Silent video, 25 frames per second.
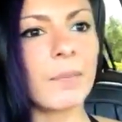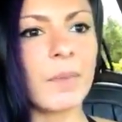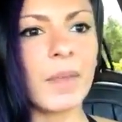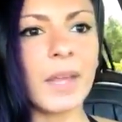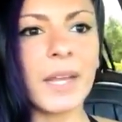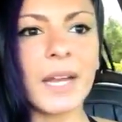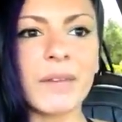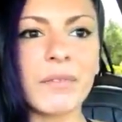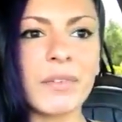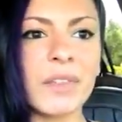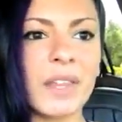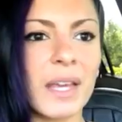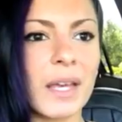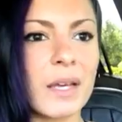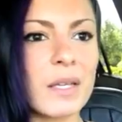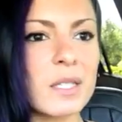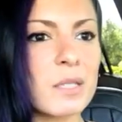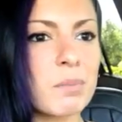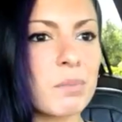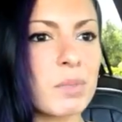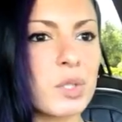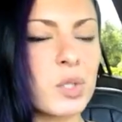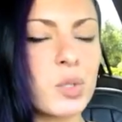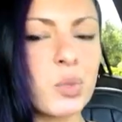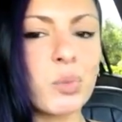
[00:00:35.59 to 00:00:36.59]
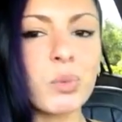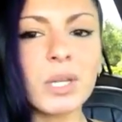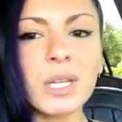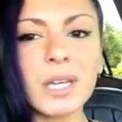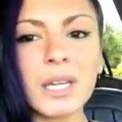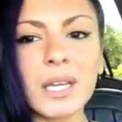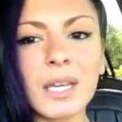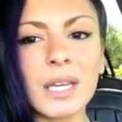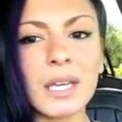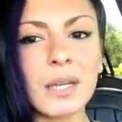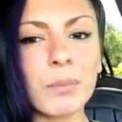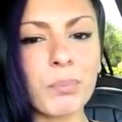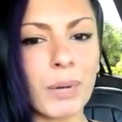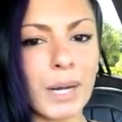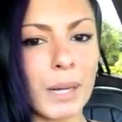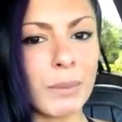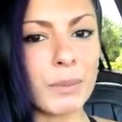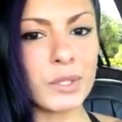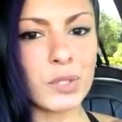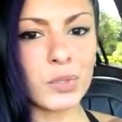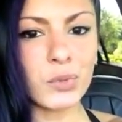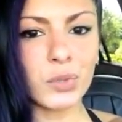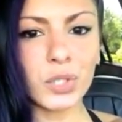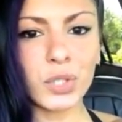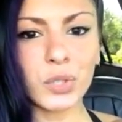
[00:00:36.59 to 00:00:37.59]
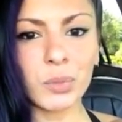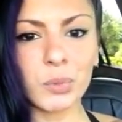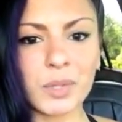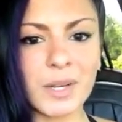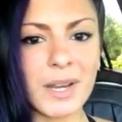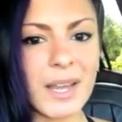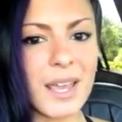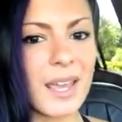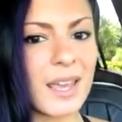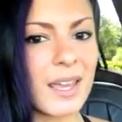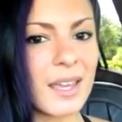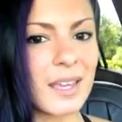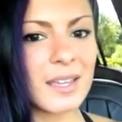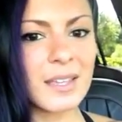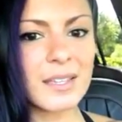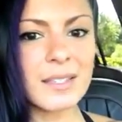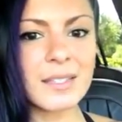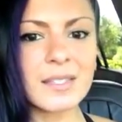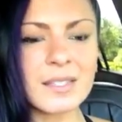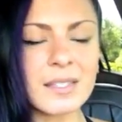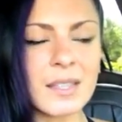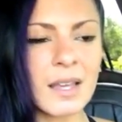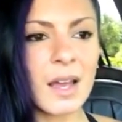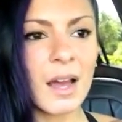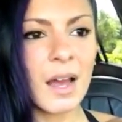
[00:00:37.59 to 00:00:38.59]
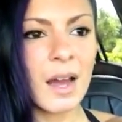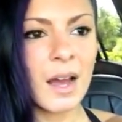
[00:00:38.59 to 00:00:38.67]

and everything else in between. Probably do Q and A's.